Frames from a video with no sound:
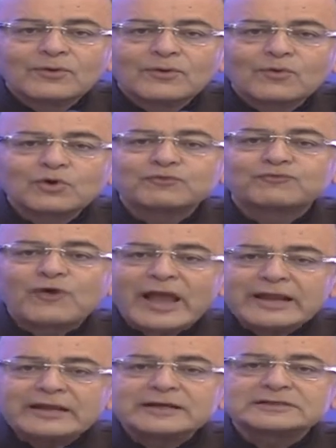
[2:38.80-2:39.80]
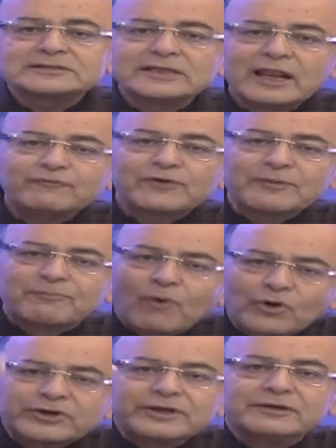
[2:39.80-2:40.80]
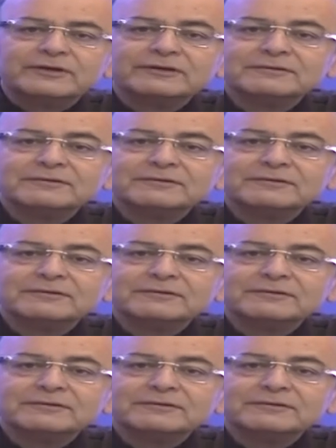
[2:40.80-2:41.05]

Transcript: could find itself reported